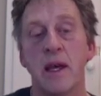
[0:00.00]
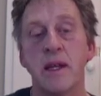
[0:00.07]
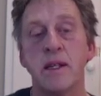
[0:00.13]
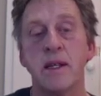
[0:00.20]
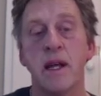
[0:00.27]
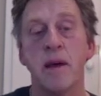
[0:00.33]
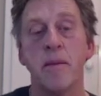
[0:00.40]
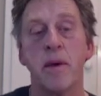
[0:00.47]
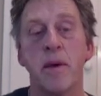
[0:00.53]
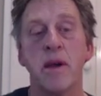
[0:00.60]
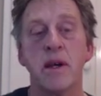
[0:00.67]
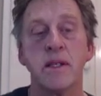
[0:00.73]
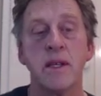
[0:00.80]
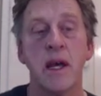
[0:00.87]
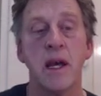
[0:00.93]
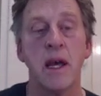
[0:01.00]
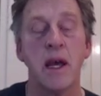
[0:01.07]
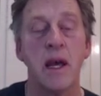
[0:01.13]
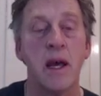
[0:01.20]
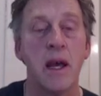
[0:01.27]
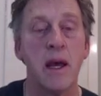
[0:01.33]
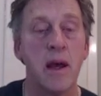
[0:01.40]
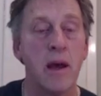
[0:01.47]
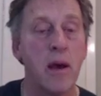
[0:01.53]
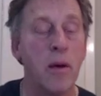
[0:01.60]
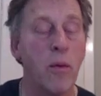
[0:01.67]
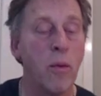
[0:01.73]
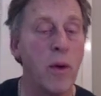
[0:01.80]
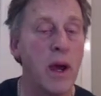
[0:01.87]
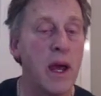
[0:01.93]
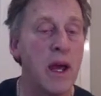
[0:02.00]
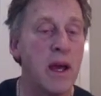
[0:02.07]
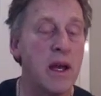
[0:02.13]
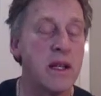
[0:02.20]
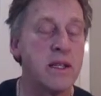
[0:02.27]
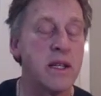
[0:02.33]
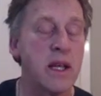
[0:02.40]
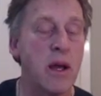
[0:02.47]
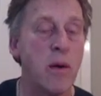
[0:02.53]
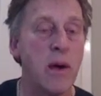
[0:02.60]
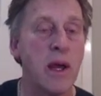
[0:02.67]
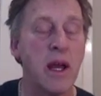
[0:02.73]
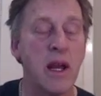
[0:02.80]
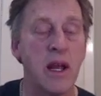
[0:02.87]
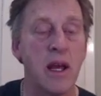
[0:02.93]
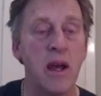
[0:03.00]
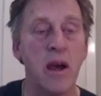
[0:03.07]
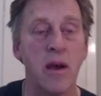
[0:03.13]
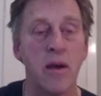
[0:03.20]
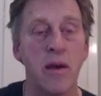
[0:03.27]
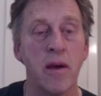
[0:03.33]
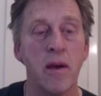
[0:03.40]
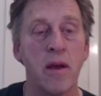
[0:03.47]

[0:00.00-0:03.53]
isn't it? Because where is the queen going to go?